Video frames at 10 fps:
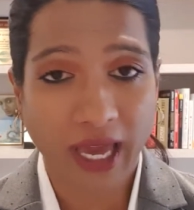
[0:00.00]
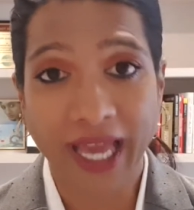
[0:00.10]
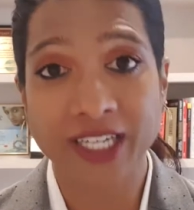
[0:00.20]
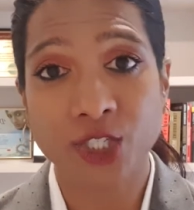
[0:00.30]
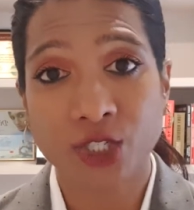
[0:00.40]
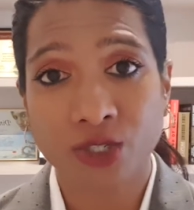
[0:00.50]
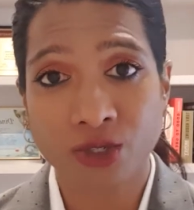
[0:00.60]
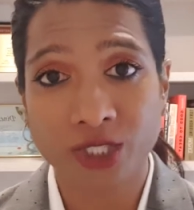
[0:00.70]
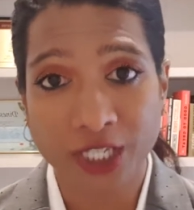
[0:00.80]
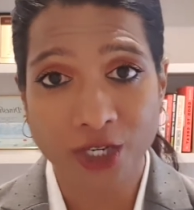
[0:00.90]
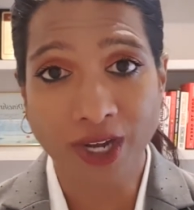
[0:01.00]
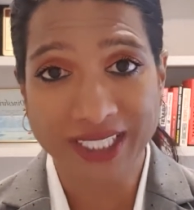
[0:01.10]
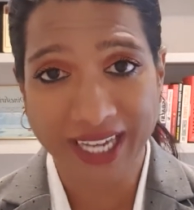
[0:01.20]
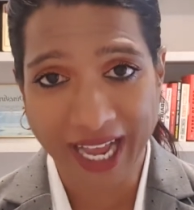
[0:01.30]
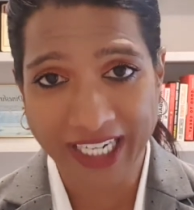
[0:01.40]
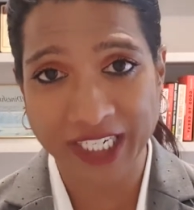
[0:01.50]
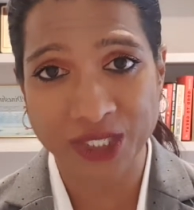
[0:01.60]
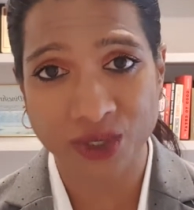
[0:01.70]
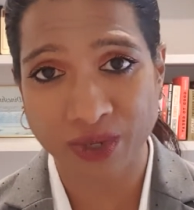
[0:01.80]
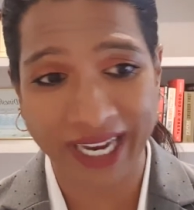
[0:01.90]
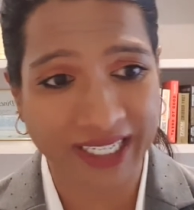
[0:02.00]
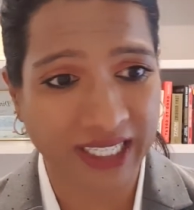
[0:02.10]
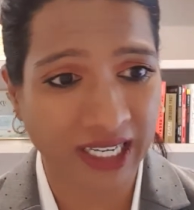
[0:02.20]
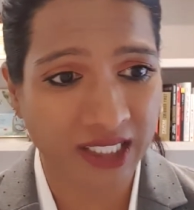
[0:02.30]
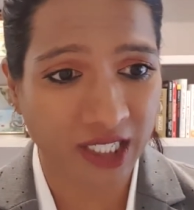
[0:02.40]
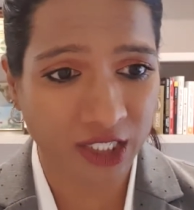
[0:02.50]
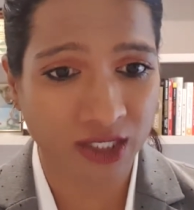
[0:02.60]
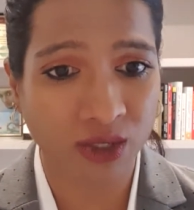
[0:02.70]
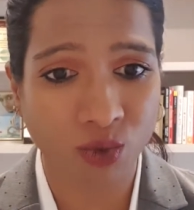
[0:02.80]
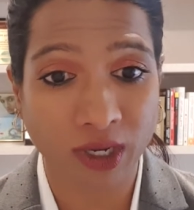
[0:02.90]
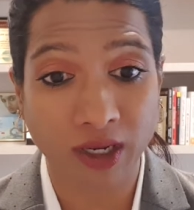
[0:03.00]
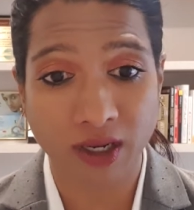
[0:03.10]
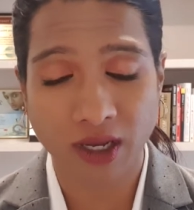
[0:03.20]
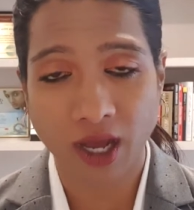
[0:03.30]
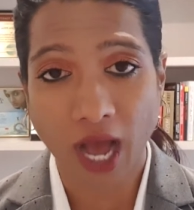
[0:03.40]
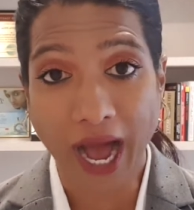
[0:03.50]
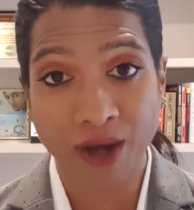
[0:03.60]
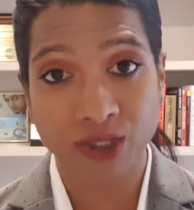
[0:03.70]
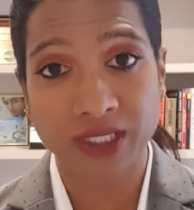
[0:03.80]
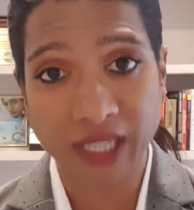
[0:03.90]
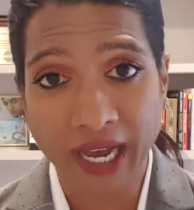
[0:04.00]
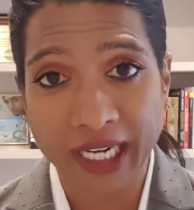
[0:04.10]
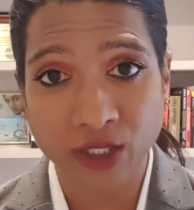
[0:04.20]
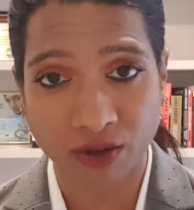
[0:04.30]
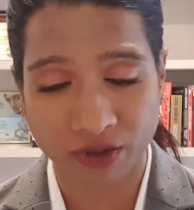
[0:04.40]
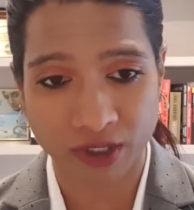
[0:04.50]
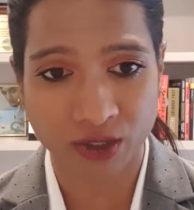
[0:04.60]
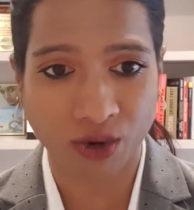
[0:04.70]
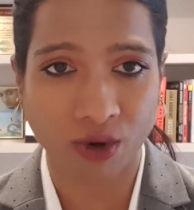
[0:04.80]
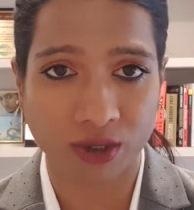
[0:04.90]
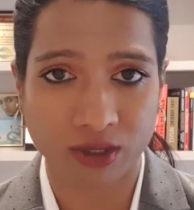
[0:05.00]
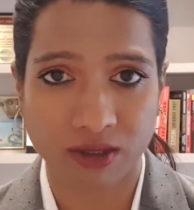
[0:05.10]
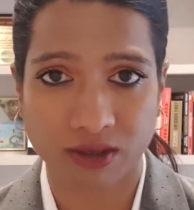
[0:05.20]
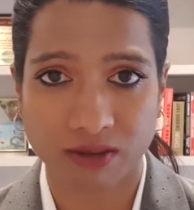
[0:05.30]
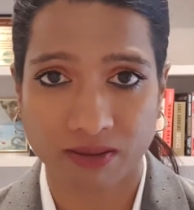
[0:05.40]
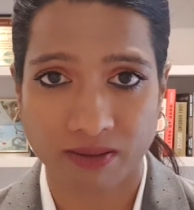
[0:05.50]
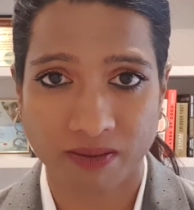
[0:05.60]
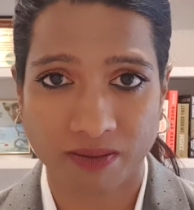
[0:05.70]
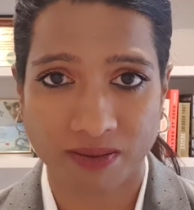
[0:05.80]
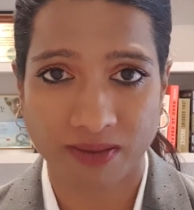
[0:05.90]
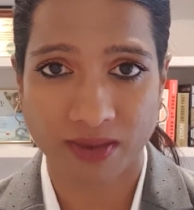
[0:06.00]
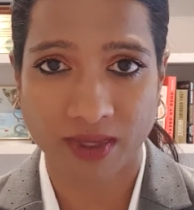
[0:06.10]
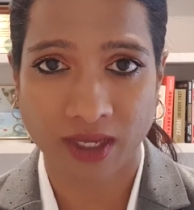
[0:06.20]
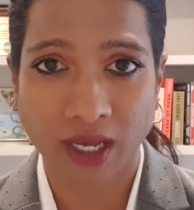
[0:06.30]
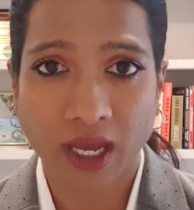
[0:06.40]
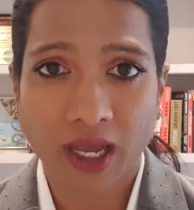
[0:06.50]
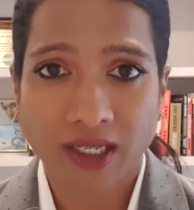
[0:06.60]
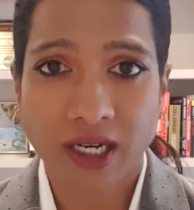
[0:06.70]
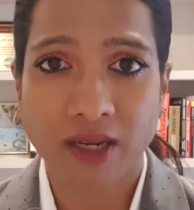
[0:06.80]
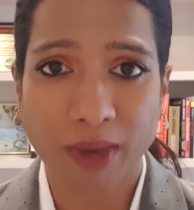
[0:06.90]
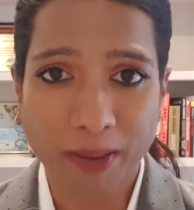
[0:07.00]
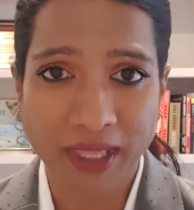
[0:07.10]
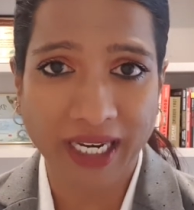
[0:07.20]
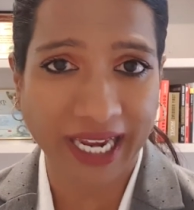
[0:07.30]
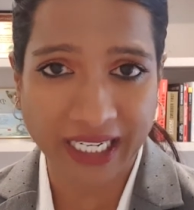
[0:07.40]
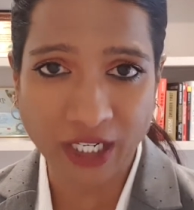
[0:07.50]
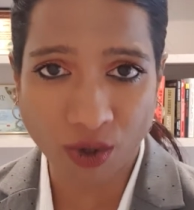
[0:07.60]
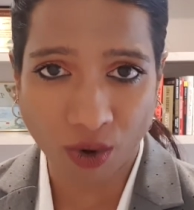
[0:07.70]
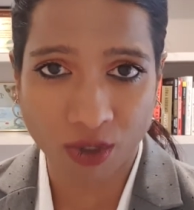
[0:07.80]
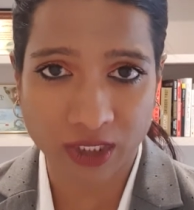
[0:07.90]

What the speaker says: and you did not actually do any additional work outside of this course. Now remember that any course